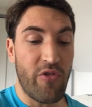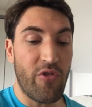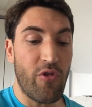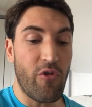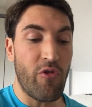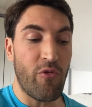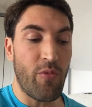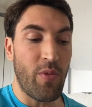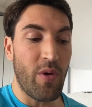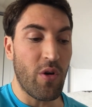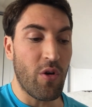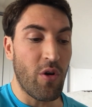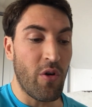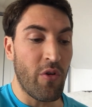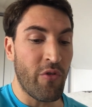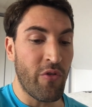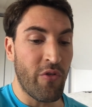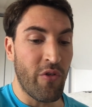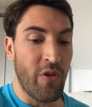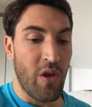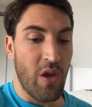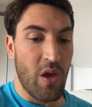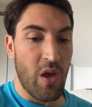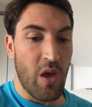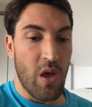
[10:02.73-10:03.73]
issues,
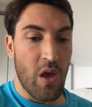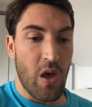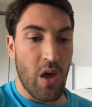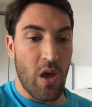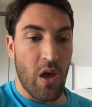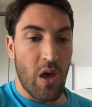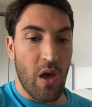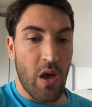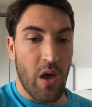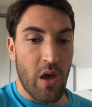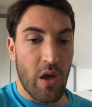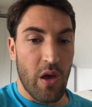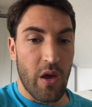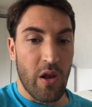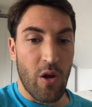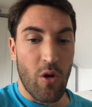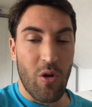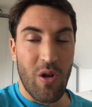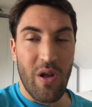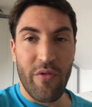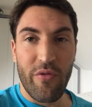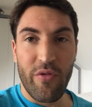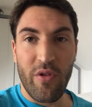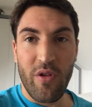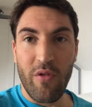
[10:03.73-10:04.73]
because, you know,
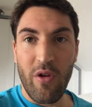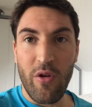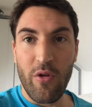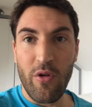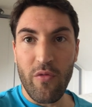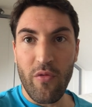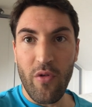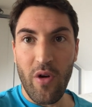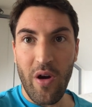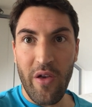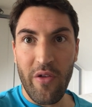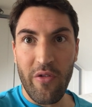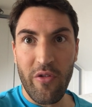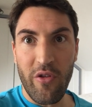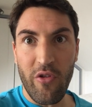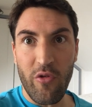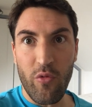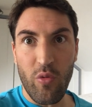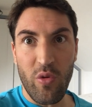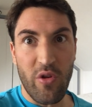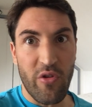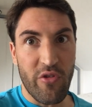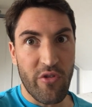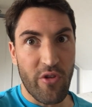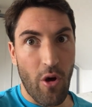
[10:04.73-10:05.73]
left to their own devices,
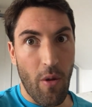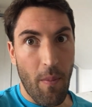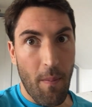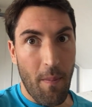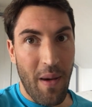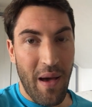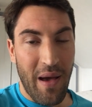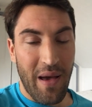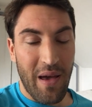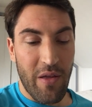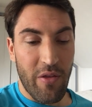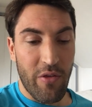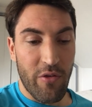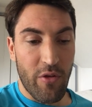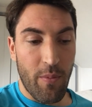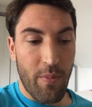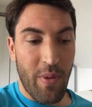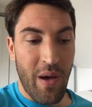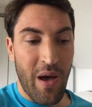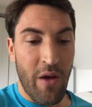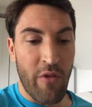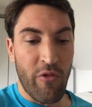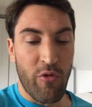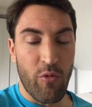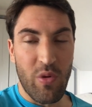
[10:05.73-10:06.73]
we just go back into
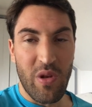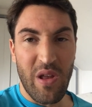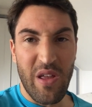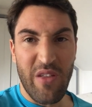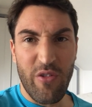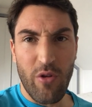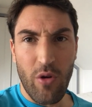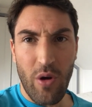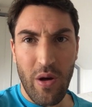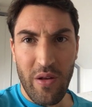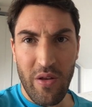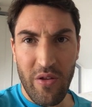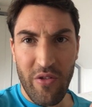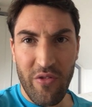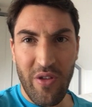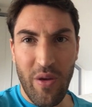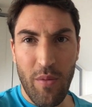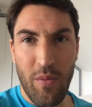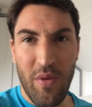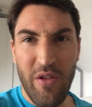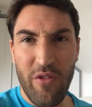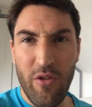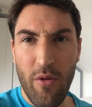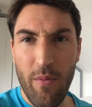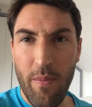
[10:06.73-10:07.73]
patterns. We need to
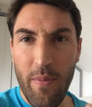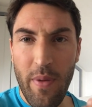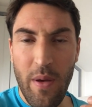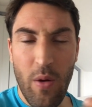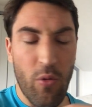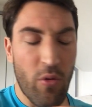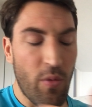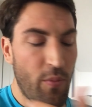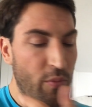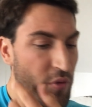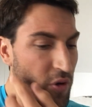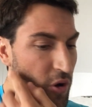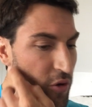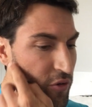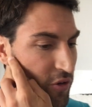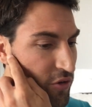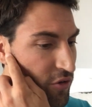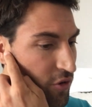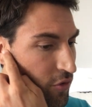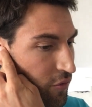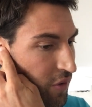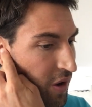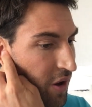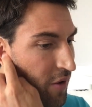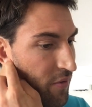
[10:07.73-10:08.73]
understand, we need to build a
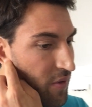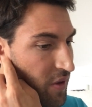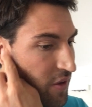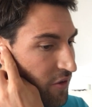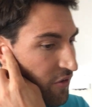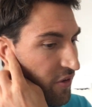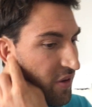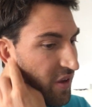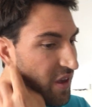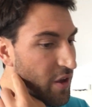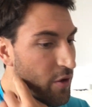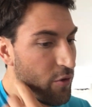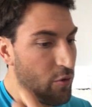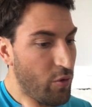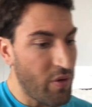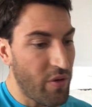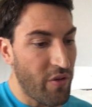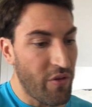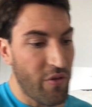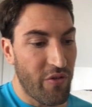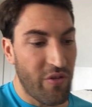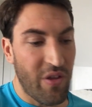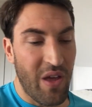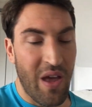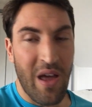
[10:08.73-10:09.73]
process around this and get you to
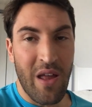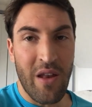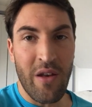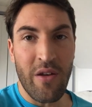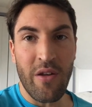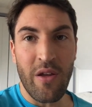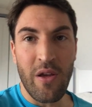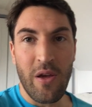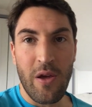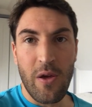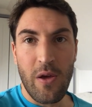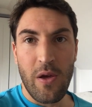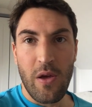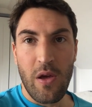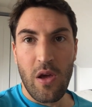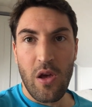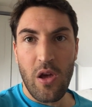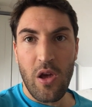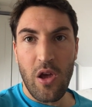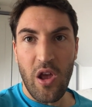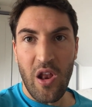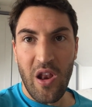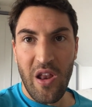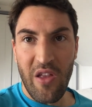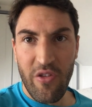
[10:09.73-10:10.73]
understand.
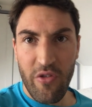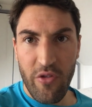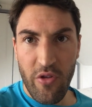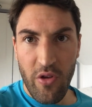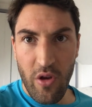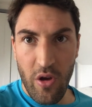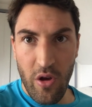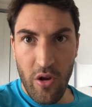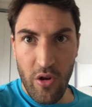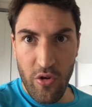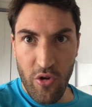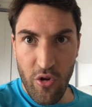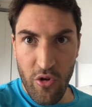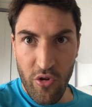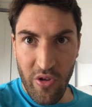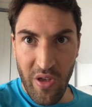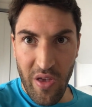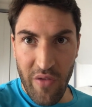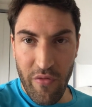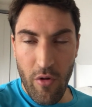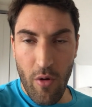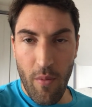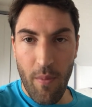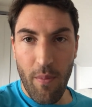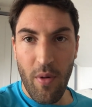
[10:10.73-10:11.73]
You need to just
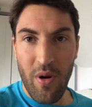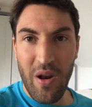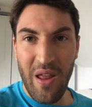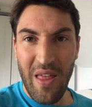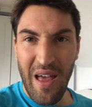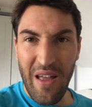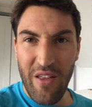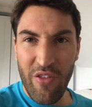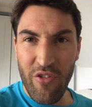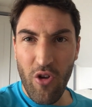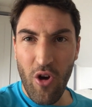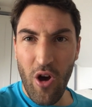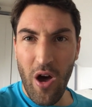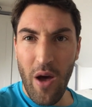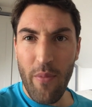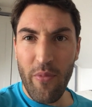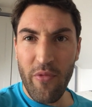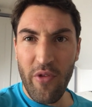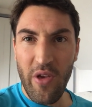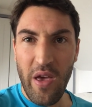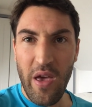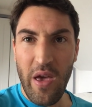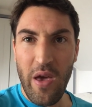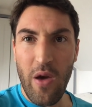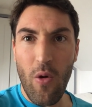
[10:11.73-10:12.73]
give your body that time
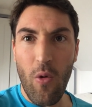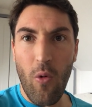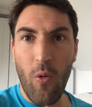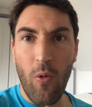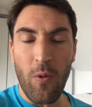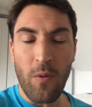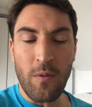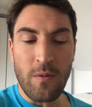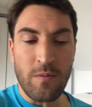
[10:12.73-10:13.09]
to heal.